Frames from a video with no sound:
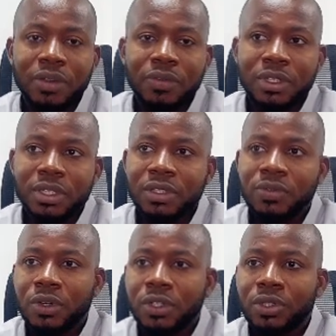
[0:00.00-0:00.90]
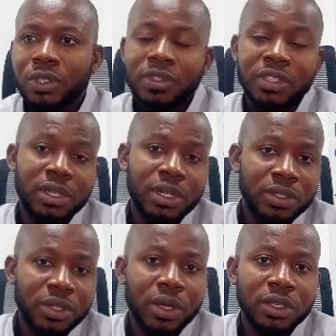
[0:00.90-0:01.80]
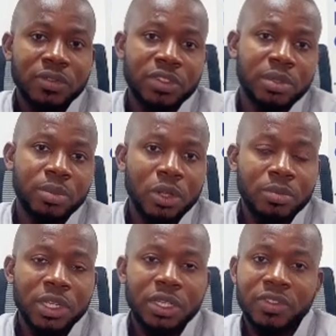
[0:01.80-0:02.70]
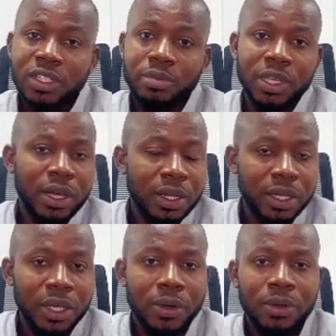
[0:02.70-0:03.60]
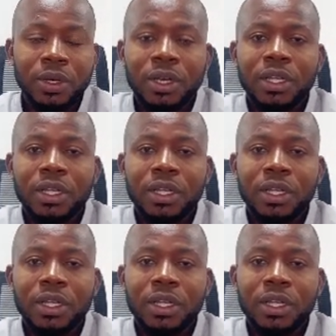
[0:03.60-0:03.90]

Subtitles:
if it is furniture, if it's electrical, if it is plumbing, if it's mechanical.